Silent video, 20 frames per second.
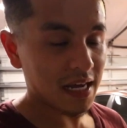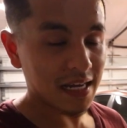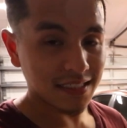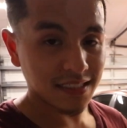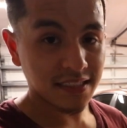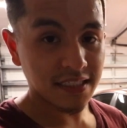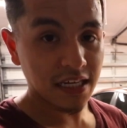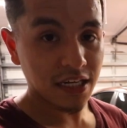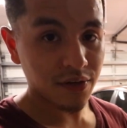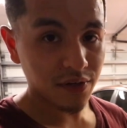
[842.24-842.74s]
not
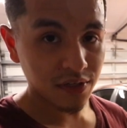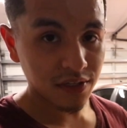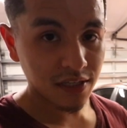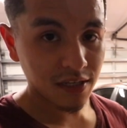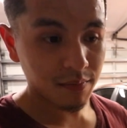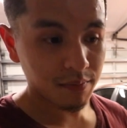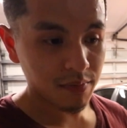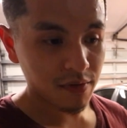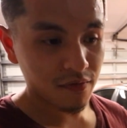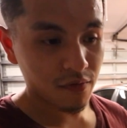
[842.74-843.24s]
centering
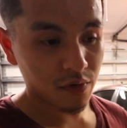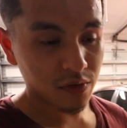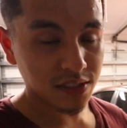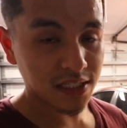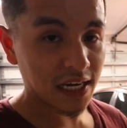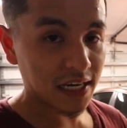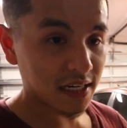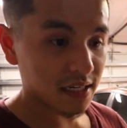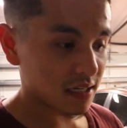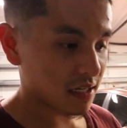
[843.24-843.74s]
them before
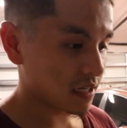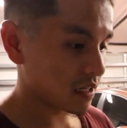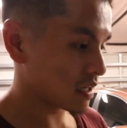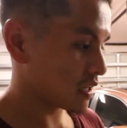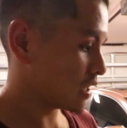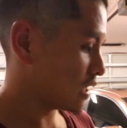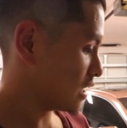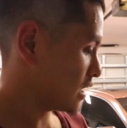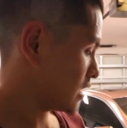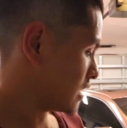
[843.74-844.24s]
tightening,
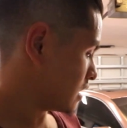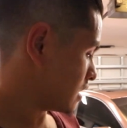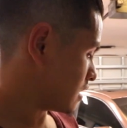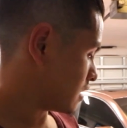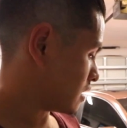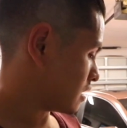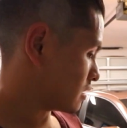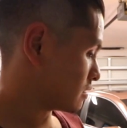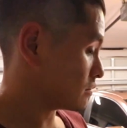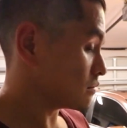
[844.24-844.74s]

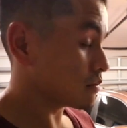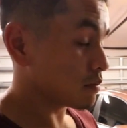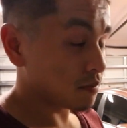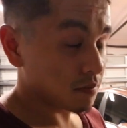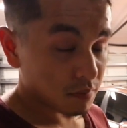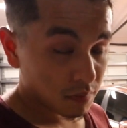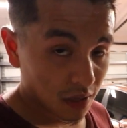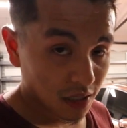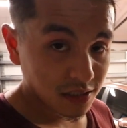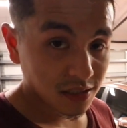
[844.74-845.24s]

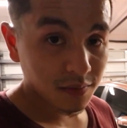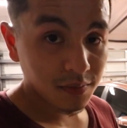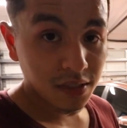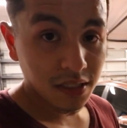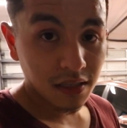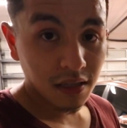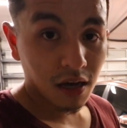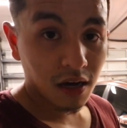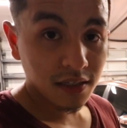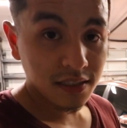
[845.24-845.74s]

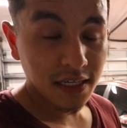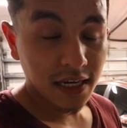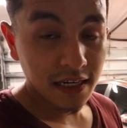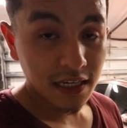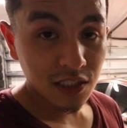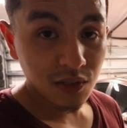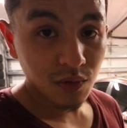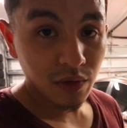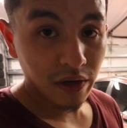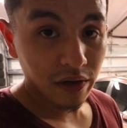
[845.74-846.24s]
possibly Loctite
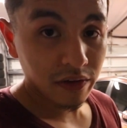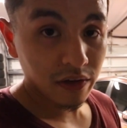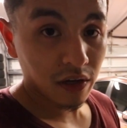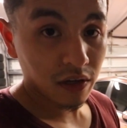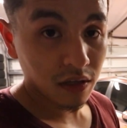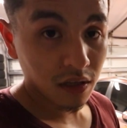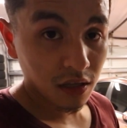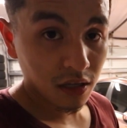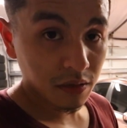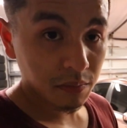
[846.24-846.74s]
as well and
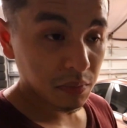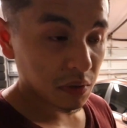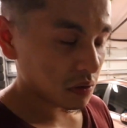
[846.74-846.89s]
all the lug